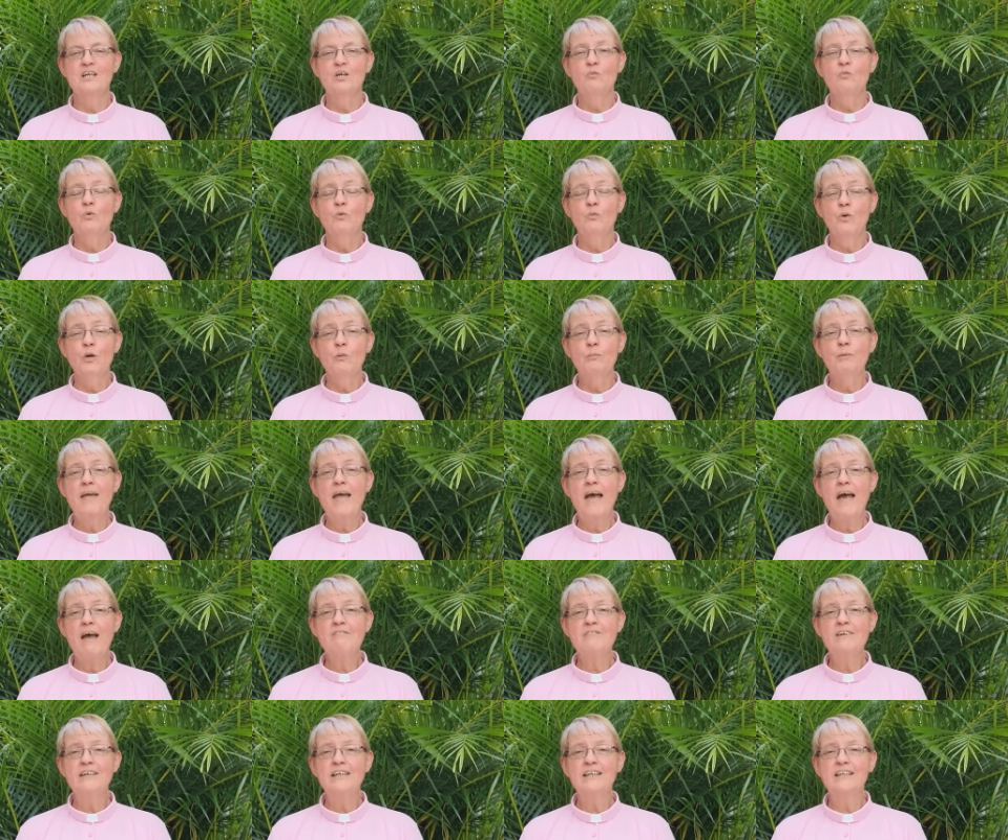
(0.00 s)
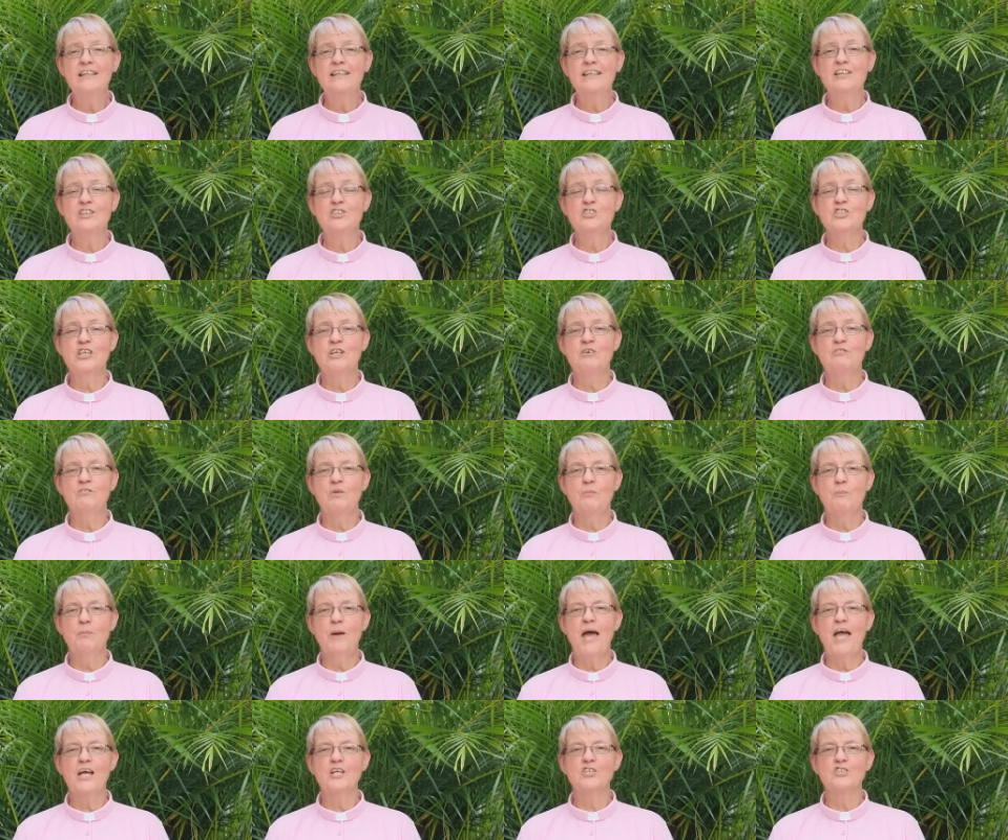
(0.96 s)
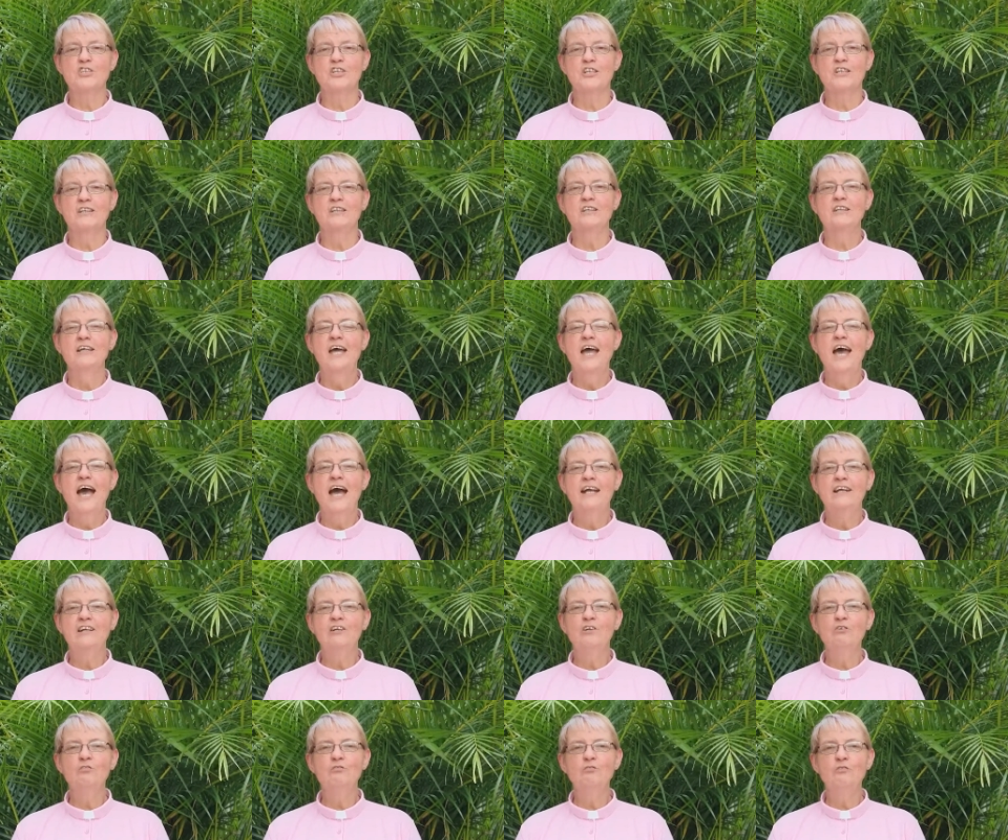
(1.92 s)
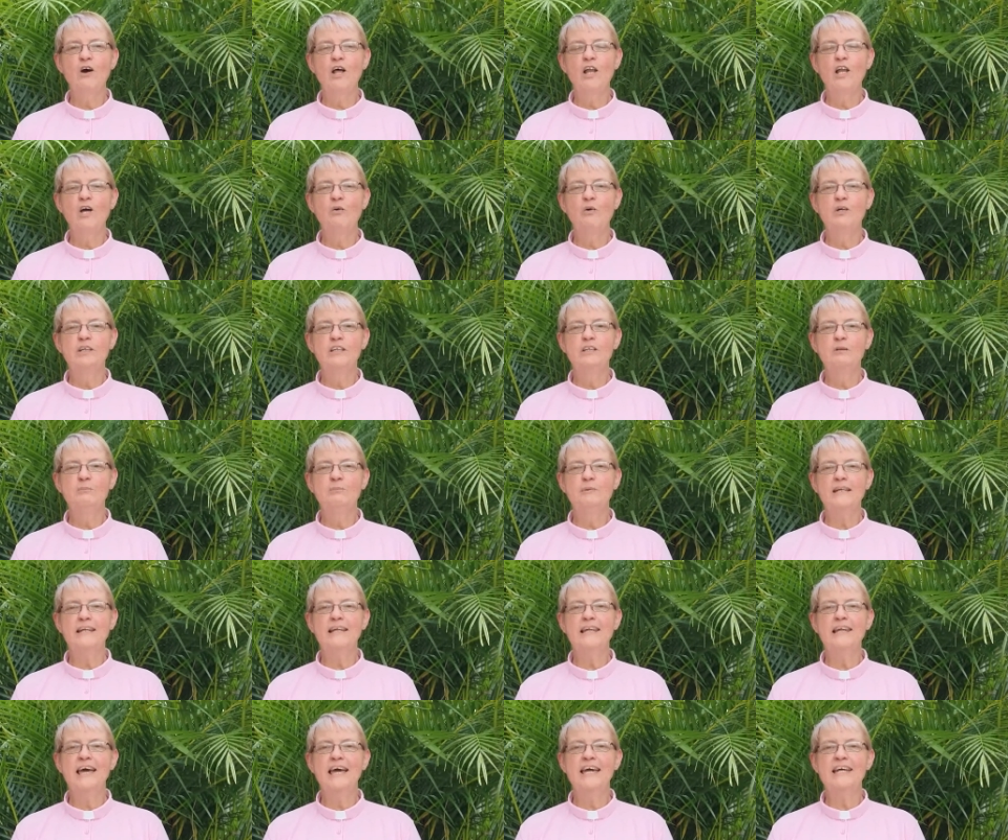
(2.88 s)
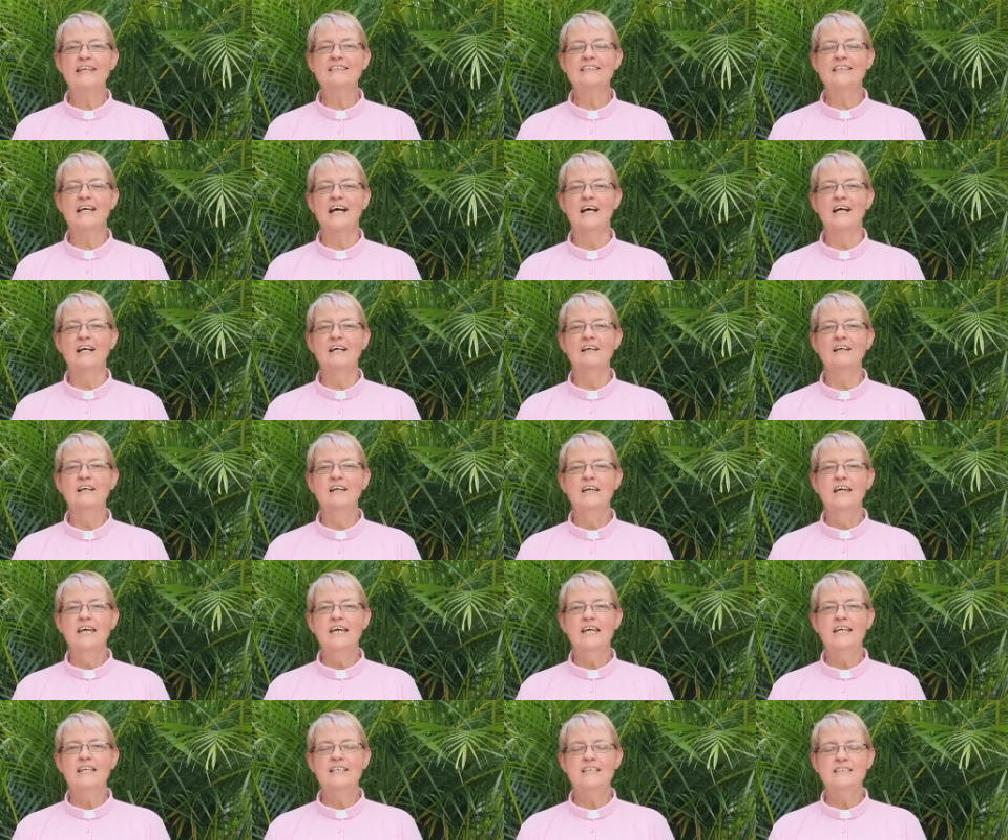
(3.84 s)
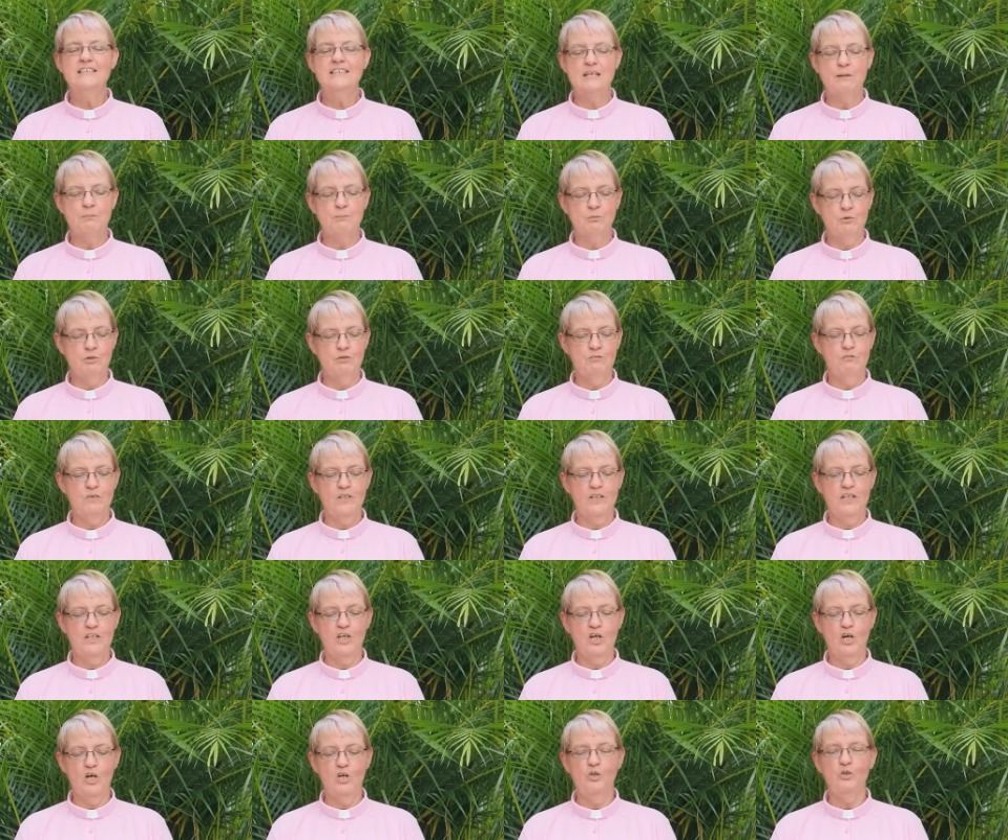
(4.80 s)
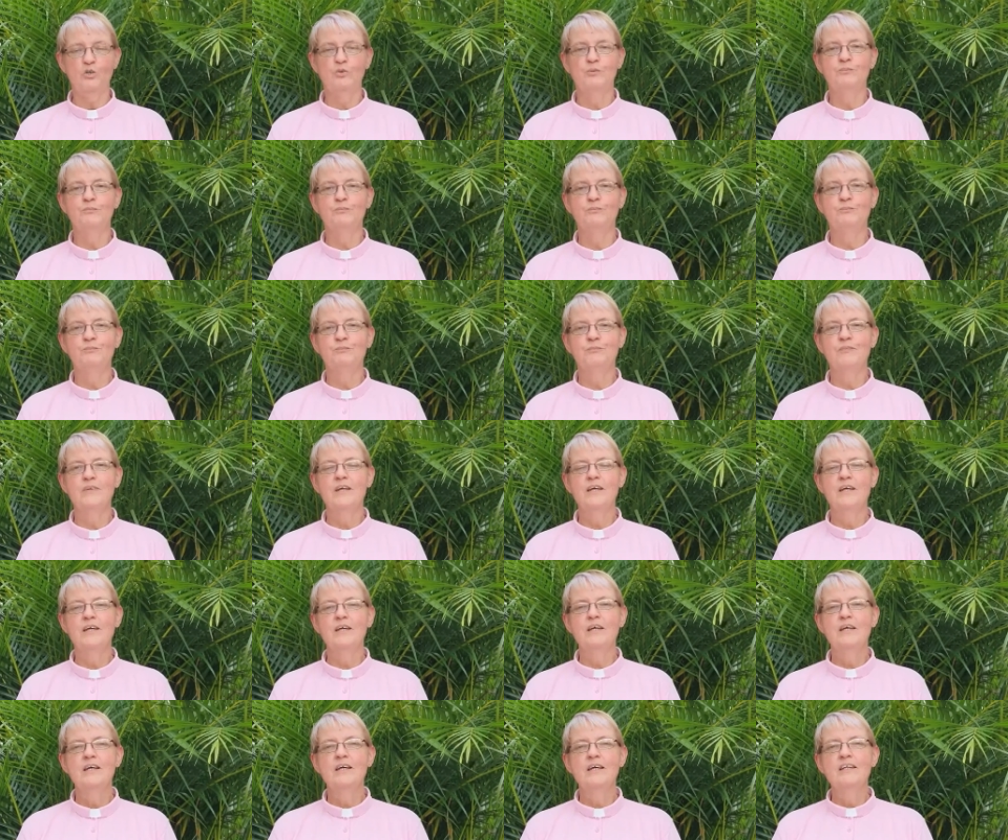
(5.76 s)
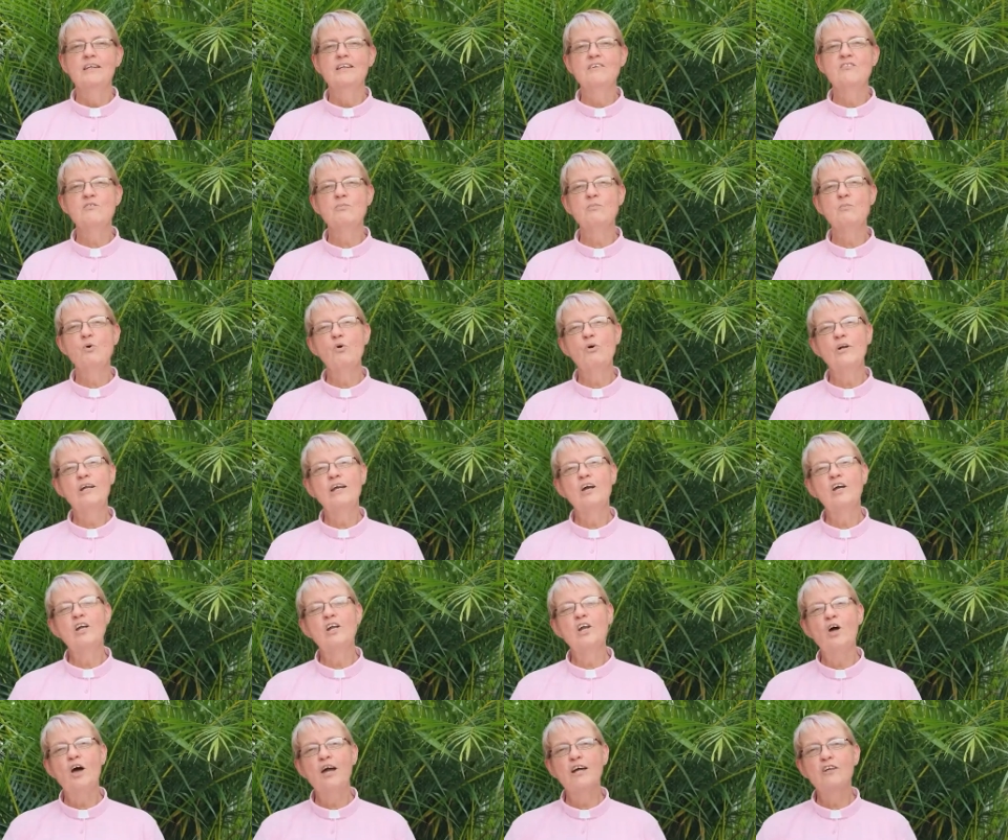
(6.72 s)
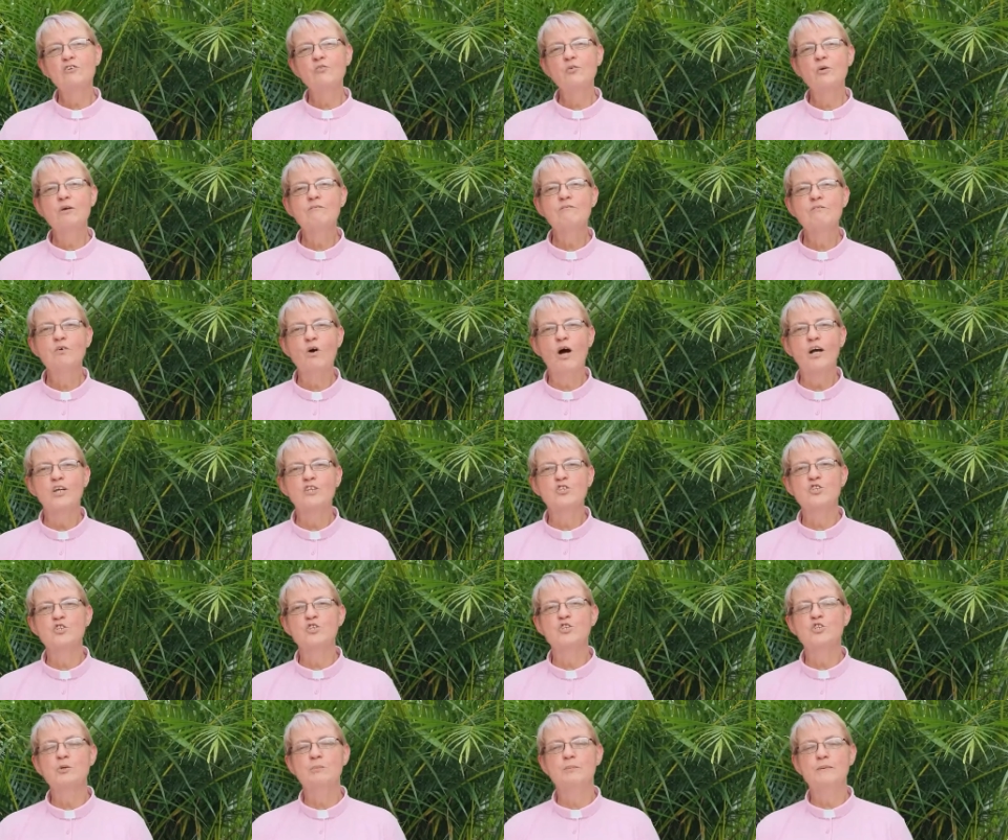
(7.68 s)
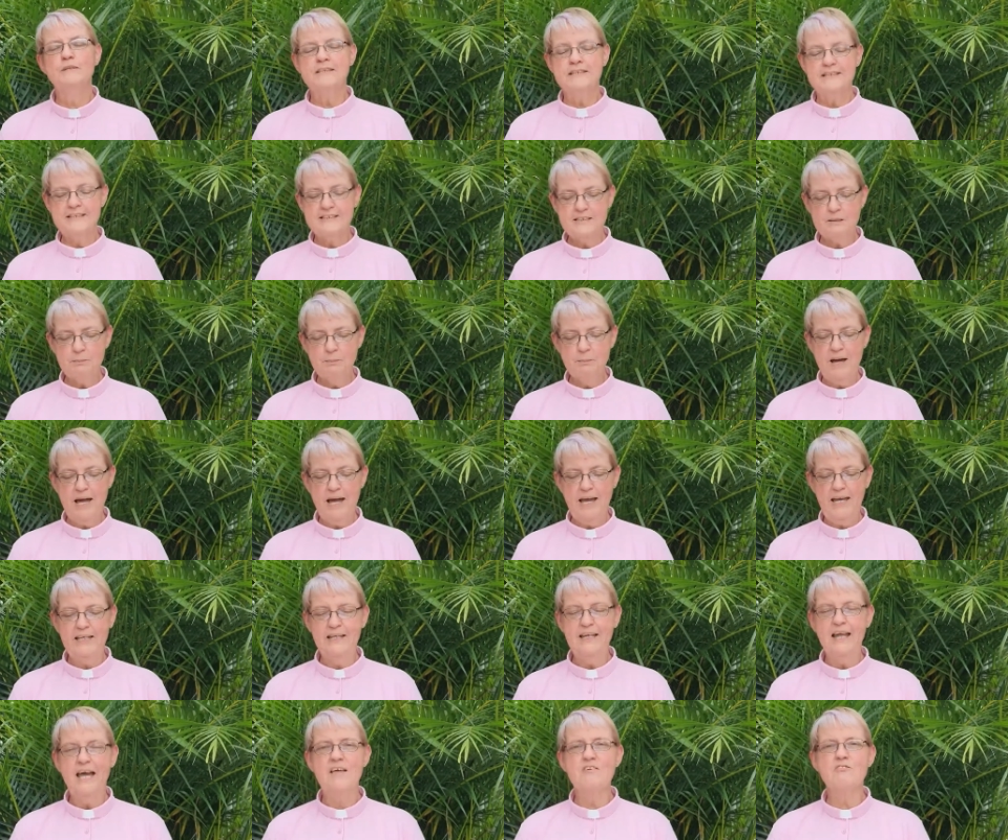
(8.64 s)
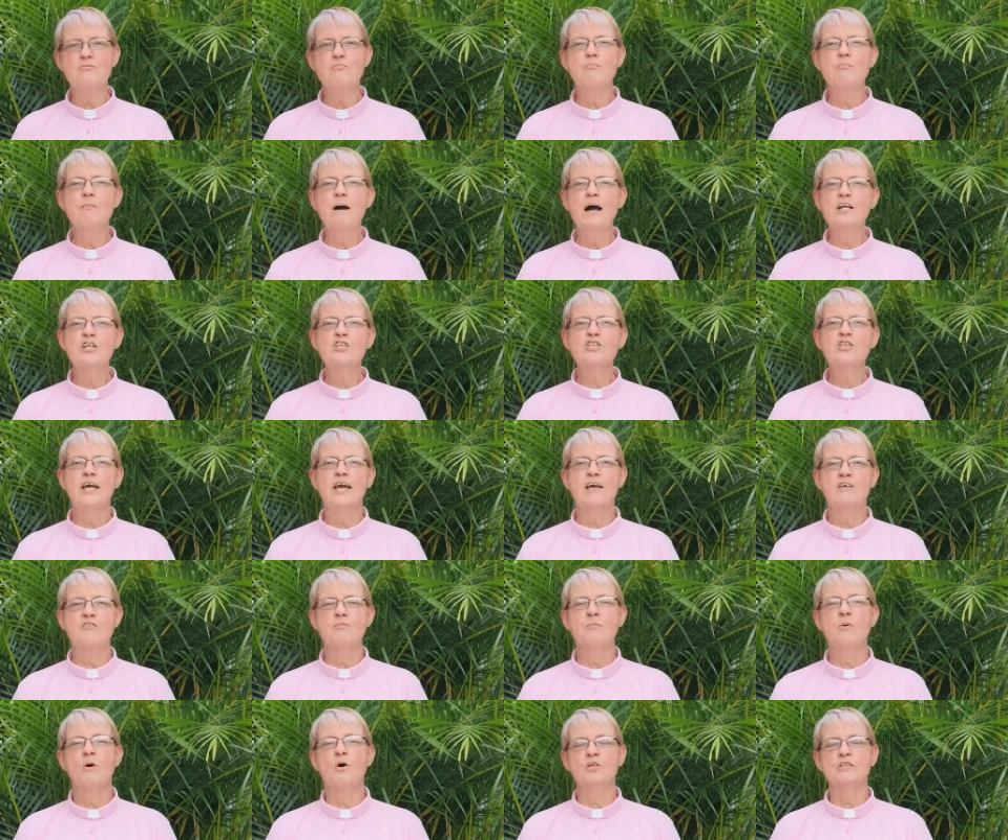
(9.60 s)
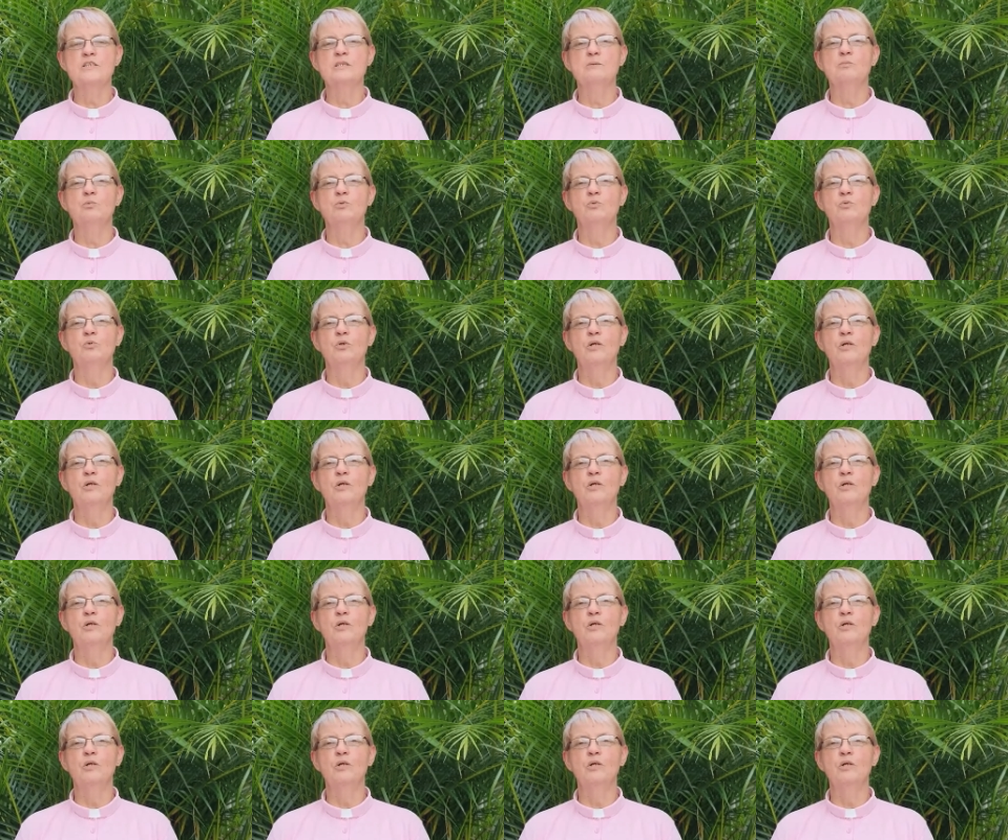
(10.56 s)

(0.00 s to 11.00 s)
We will be having a Liturgy of the Passion and it'll follow a little bit later in a separate video. This morning I'd like to invite you to participate as much as possible.